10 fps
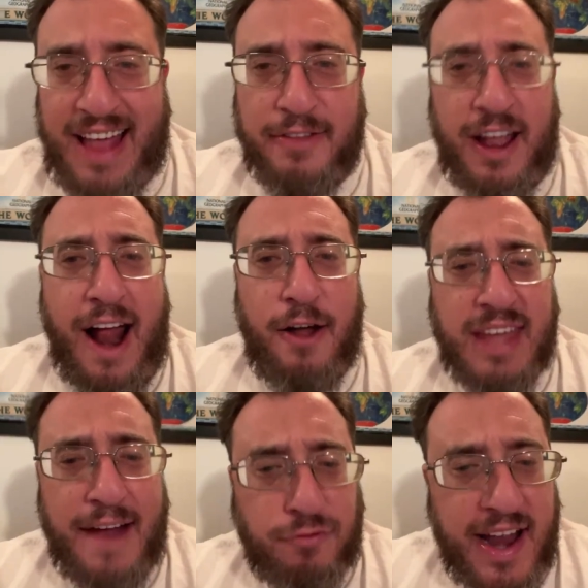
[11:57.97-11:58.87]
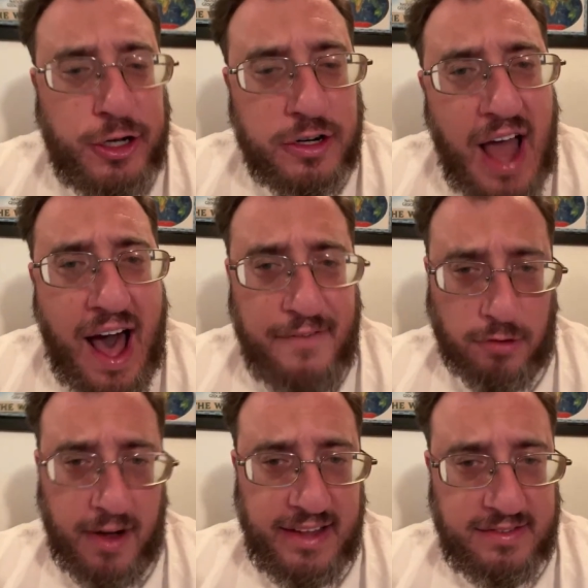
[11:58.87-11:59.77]
out there. I don't think I've read your novel,
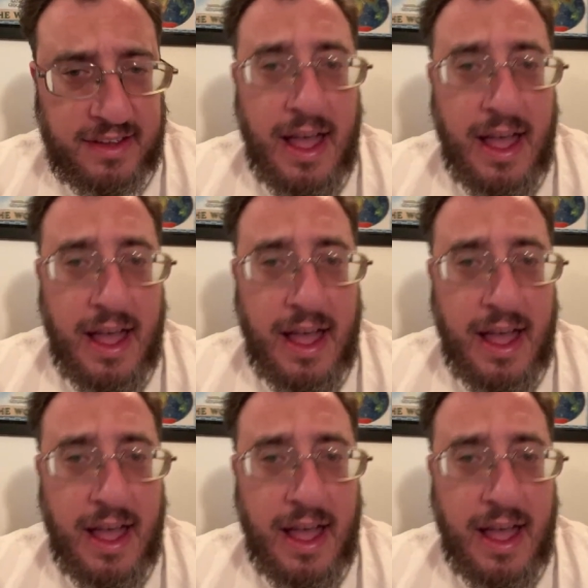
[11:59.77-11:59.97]
Reese.